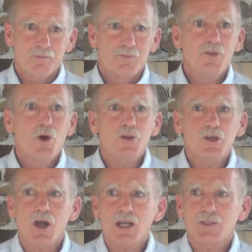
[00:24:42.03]
Know
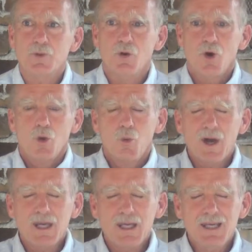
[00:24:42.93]
the gospel.
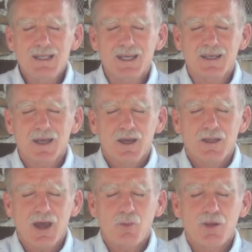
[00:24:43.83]
What is
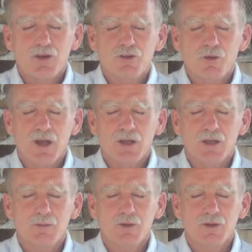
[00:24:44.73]
it that we are trying
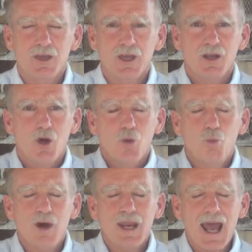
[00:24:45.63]
to communicate?
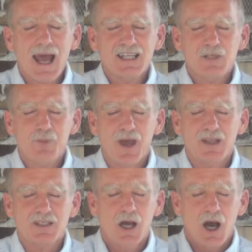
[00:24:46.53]
What
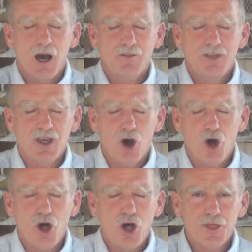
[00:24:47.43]
aspects of the
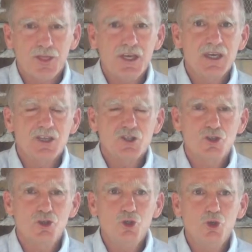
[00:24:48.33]
all
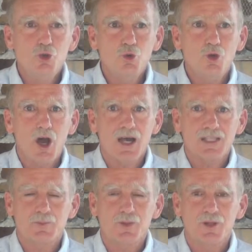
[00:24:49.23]
things new
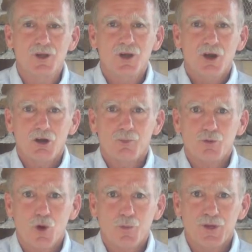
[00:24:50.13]
gospel are
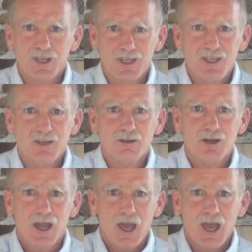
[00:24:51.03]
appropriate
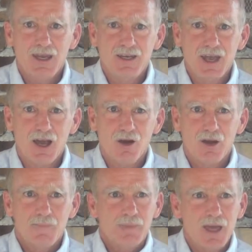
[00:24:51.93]
here and now?
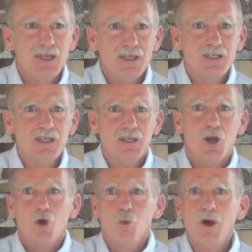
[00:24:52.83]
And indeed,
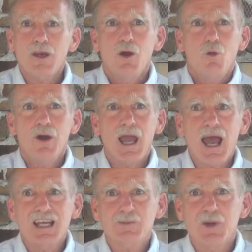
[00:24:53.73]
what
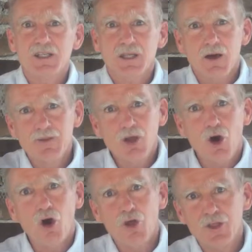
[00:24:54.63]
aspects of the
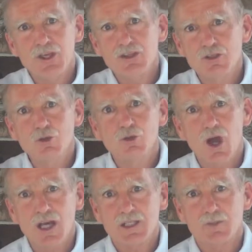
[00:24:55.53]
all things new
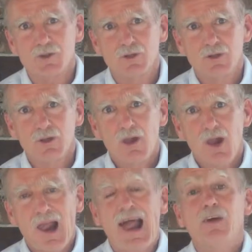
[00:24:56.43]
gospel
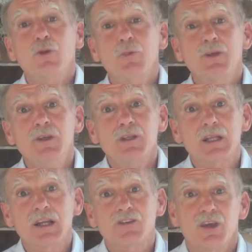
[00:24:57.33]
have we been
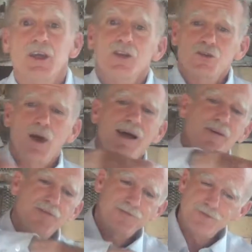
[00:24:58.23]
neglecting? So have
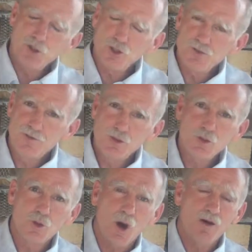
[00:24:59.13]
a full
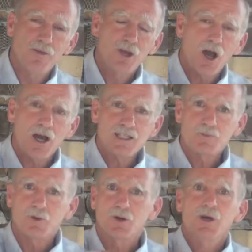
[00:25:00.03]
view of the
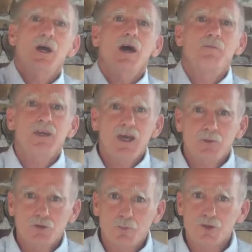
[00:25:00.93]
gospel and be
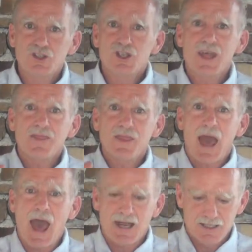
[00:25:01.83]
able to present
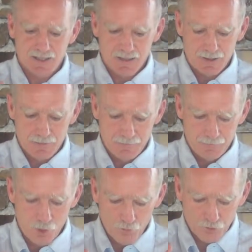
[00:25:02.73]
that
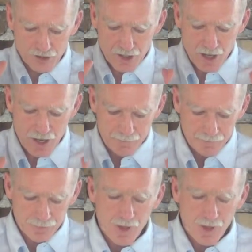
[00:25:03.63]
over time.